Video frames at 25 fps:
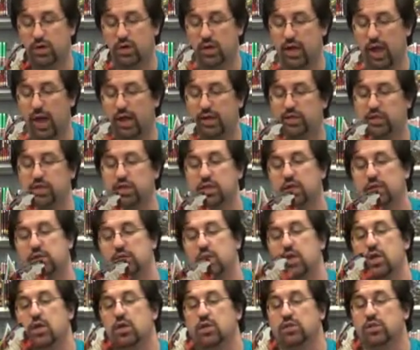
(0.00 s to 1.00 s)
He actually does
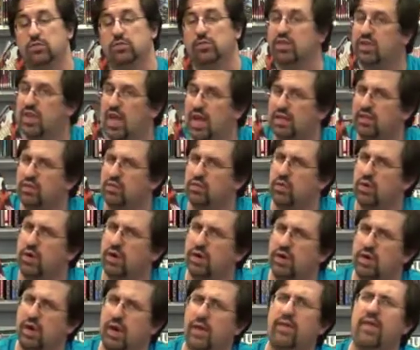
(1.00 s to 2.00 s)
some detective
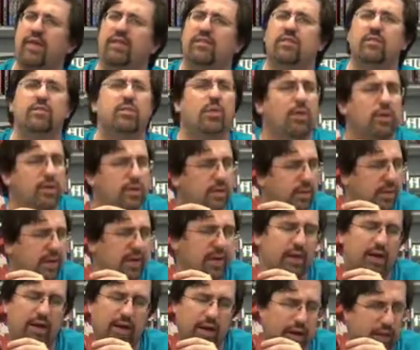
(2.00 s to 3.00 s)
work, and that's important to
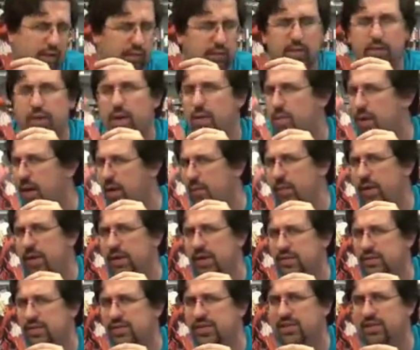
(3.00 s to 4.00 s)
me. I like when my Batman
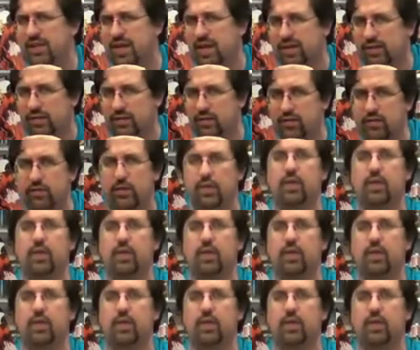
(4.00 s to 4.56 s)
is a detective.